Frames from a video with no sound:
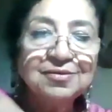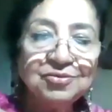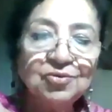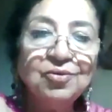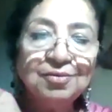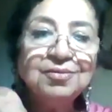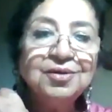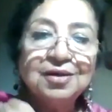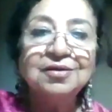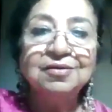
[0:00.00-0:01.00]
So
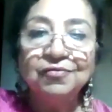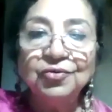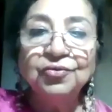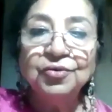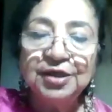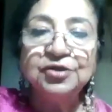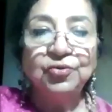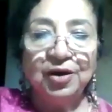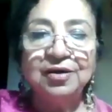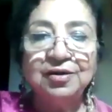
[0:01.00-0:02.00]
you need
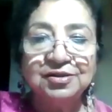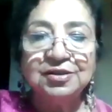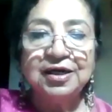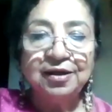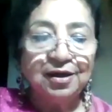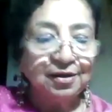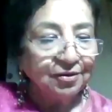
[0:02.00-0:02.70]
to understand that,